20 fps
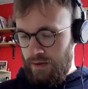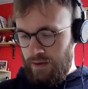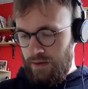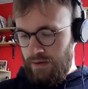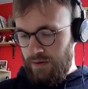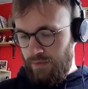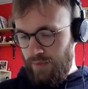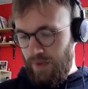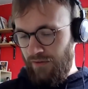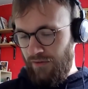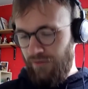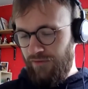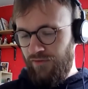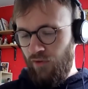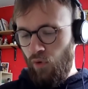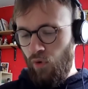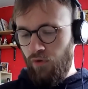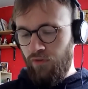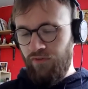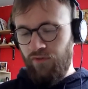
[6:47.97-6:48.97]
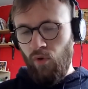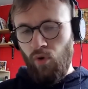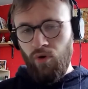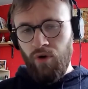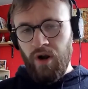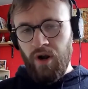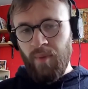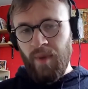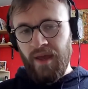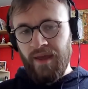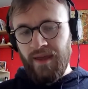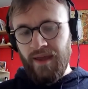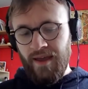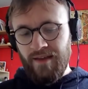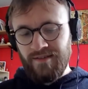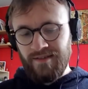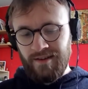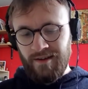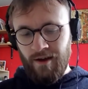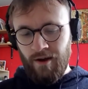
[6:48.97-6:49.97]
about four and a bit
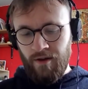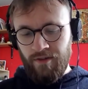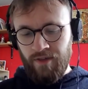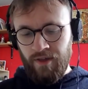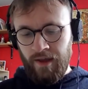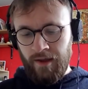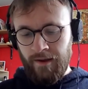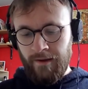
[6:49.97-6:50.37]
years ago, I think.